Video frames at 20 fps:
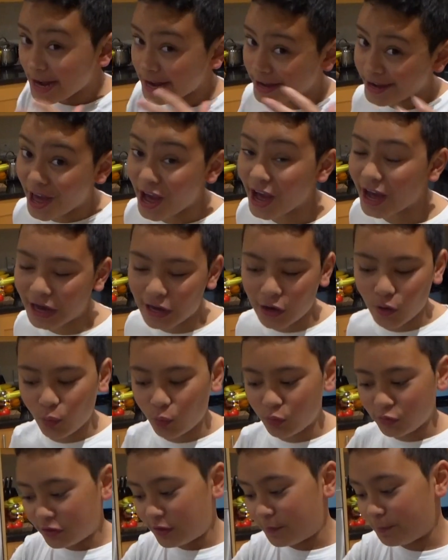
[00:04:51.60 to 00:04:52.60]
Now,
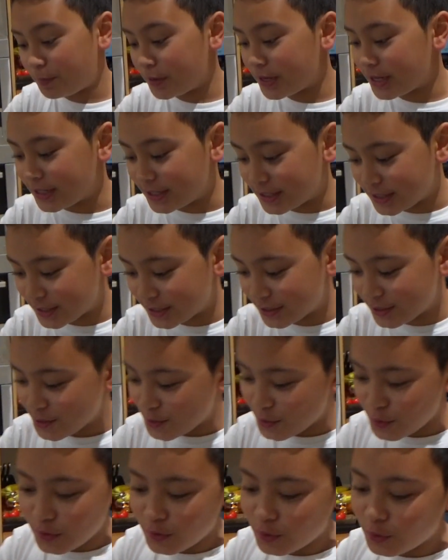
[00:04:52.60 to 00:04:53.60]
the piece
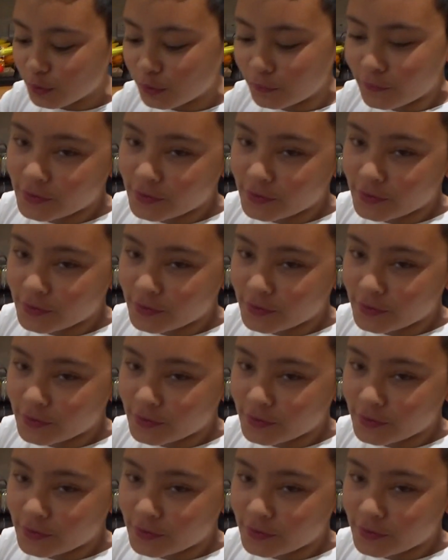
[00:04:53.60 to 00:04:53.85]
of